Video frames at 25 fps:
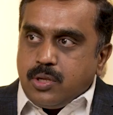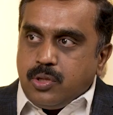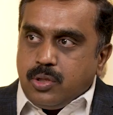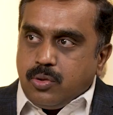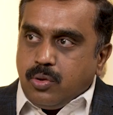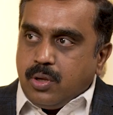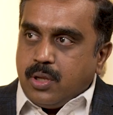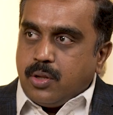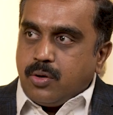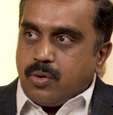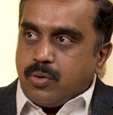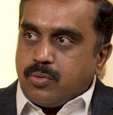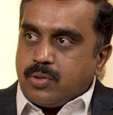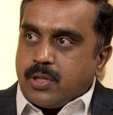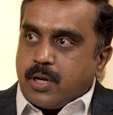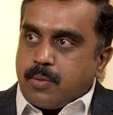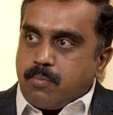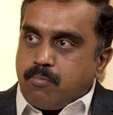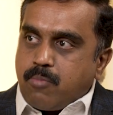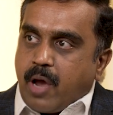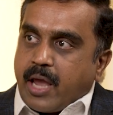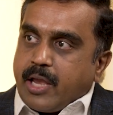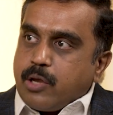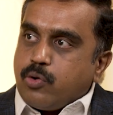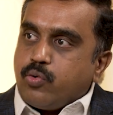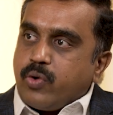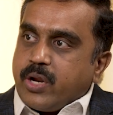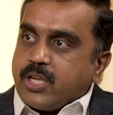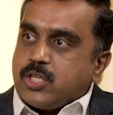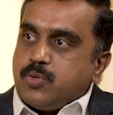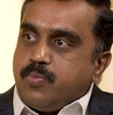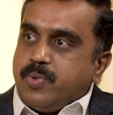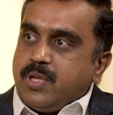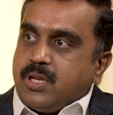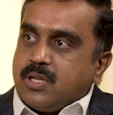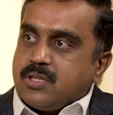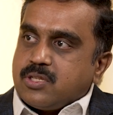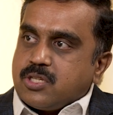that micro
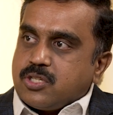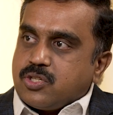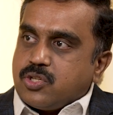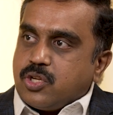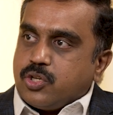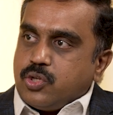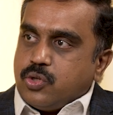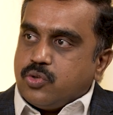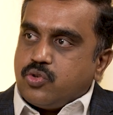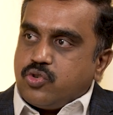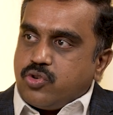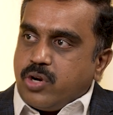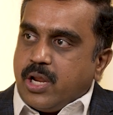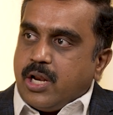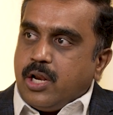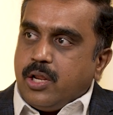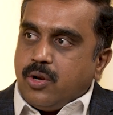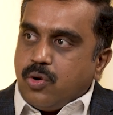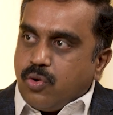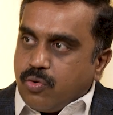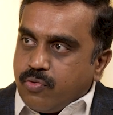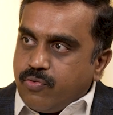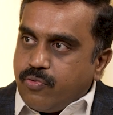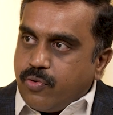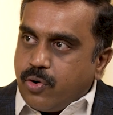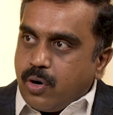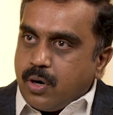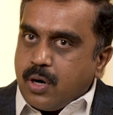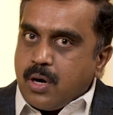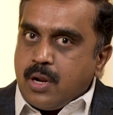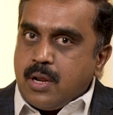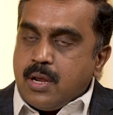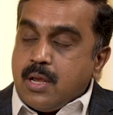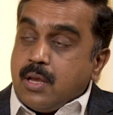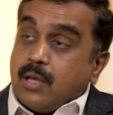experiences that you truly look for.